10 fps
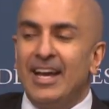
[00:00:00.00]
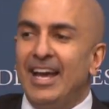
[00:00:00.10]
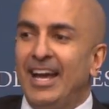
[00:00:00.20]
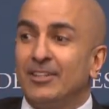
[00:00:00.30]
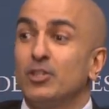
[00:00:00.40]

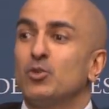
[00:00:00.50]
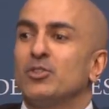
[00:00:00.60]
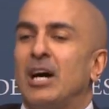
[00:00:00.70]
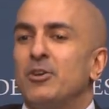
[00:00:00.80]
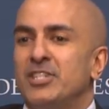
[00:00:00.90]
And this
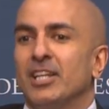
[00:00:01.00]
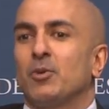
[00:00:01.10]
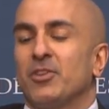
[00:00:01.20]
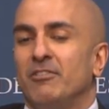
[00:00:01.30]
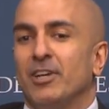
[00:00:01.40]
was, I was dealing
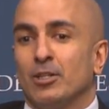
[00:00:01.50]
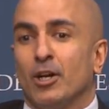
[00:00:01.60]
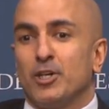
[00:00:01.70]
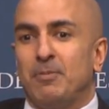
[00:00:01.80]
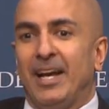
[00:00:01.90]
with a very
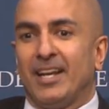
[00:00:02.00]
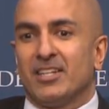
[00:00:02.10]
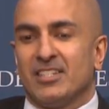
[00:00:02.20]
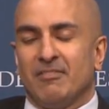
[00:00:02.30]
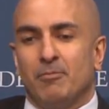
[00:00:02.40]
large bank
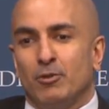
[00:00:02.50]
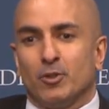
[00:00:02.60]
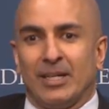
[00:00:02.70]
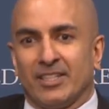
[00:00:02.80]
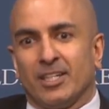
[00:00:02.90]
because I've moved
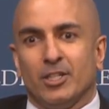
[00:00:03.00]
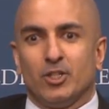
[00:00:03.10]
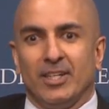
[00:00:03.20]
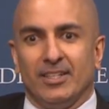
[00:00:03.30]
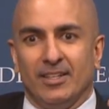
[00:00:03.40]
around the
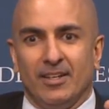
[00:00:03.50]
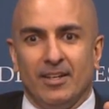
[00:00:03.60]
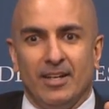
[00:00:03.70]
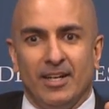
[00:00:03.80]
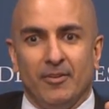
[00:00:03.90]
country and
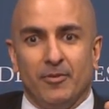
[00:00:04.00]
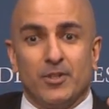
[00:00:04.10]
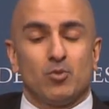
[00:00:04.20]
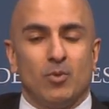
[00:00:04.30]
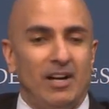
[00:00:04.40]
uh,
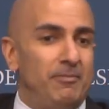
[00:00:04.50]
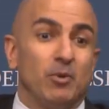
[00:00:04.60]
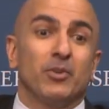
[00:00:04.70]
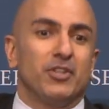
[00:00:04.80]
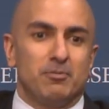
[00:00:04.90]
this, I've
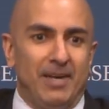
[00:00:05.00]
been with this